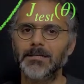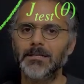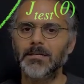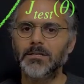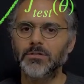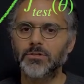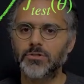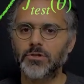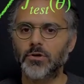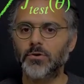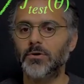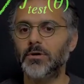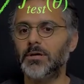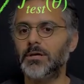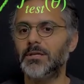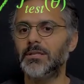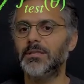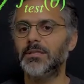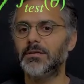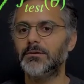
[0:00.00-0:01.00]
So
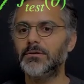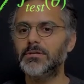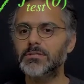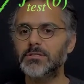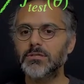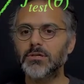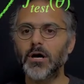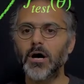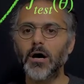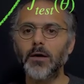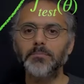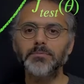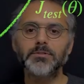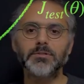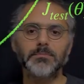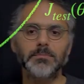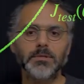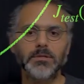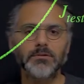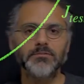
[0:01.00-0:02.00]
there is an
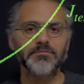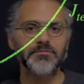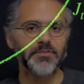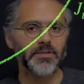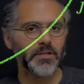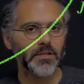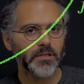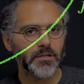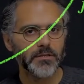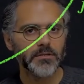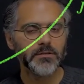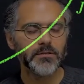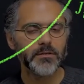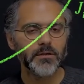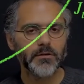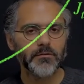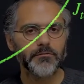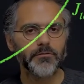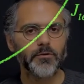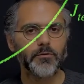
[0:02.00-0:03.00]
optimal phi
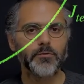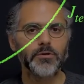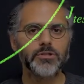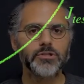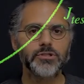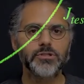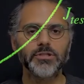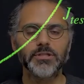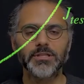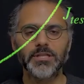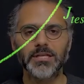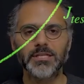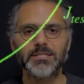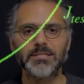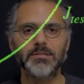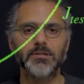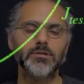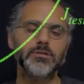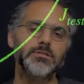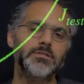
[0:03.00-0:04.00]
for which the test
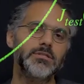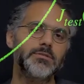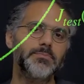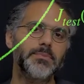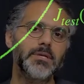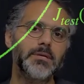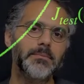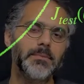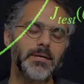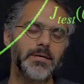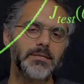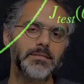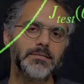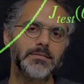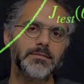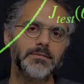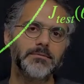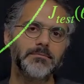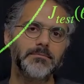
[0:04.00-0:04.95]
loss is minimized.